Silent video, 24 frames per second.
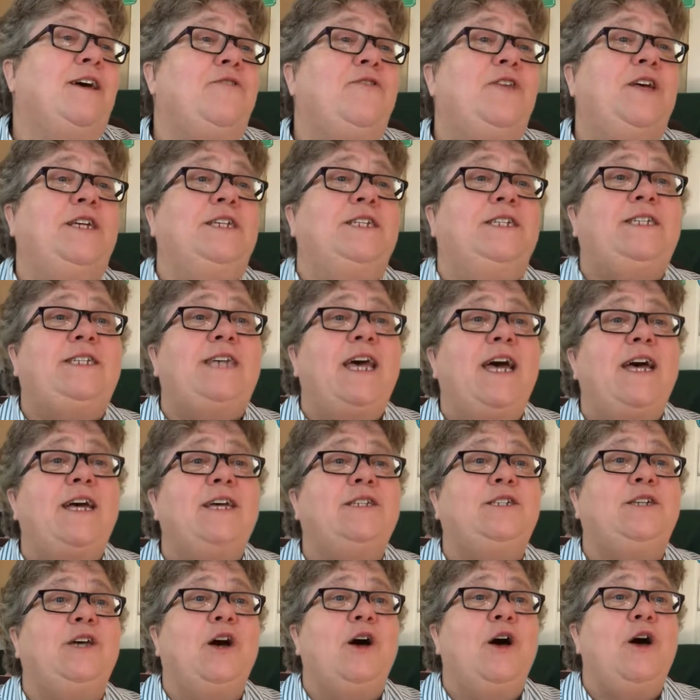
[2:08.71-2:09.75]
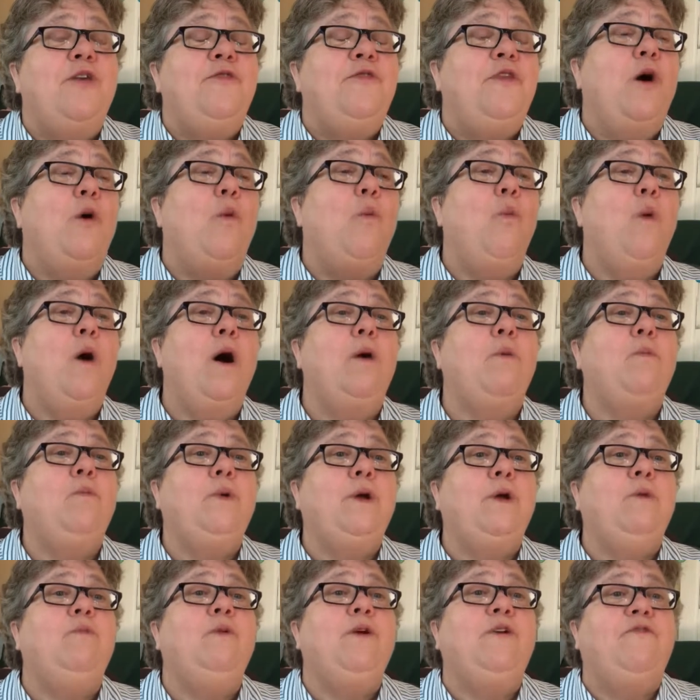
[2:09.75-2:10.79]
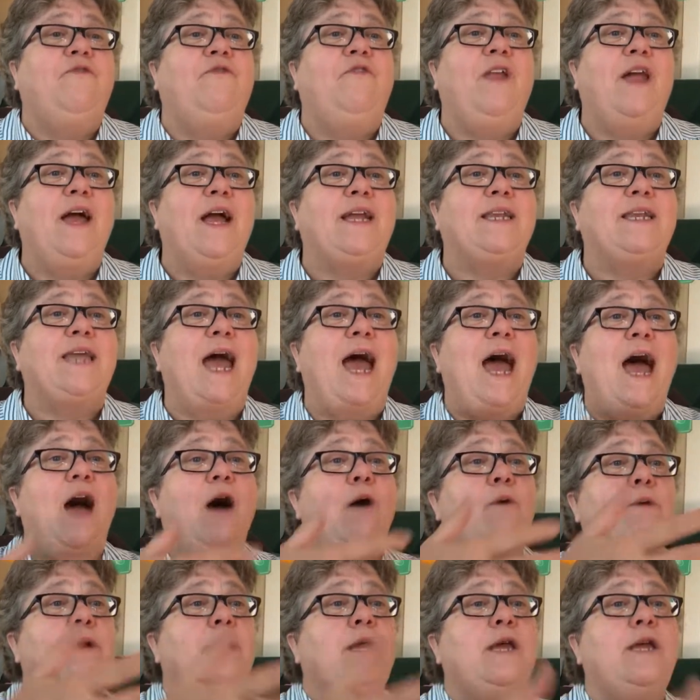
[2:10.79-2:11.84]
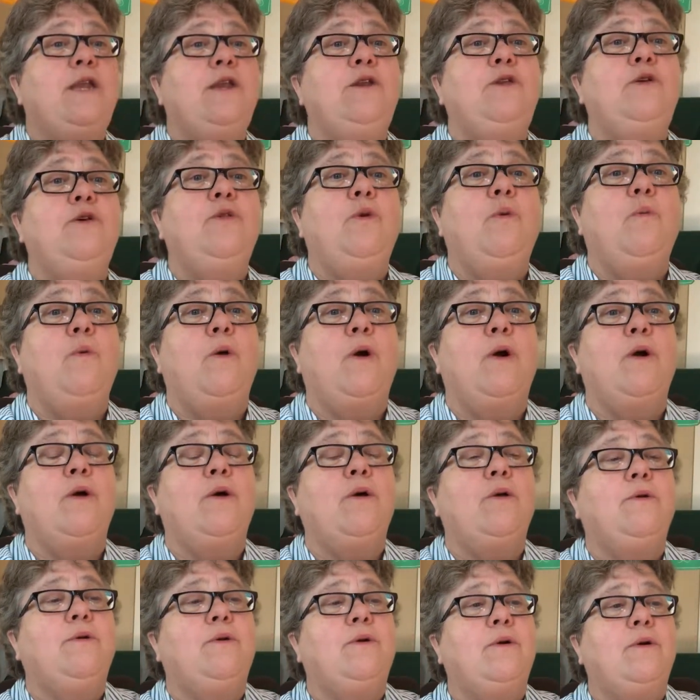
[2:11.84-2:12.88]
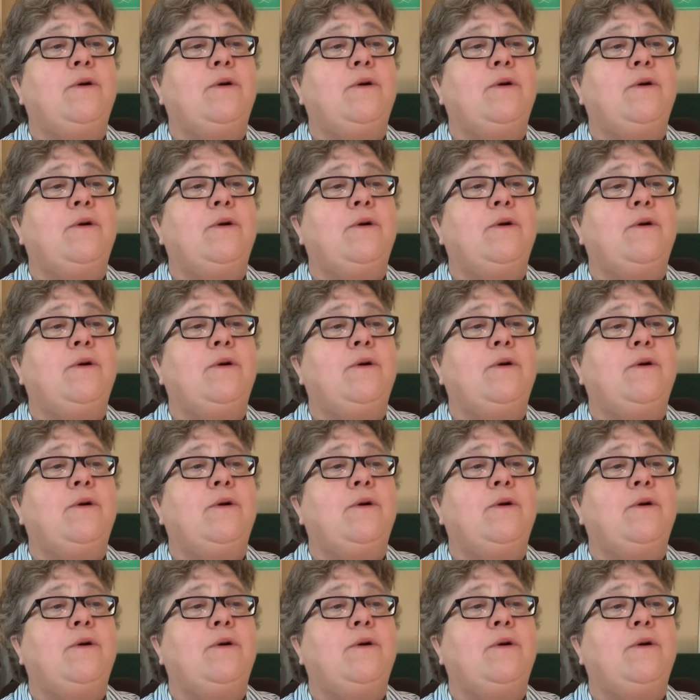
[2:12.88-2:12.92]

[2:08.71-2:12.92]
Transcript: that says that what we reflect out into the world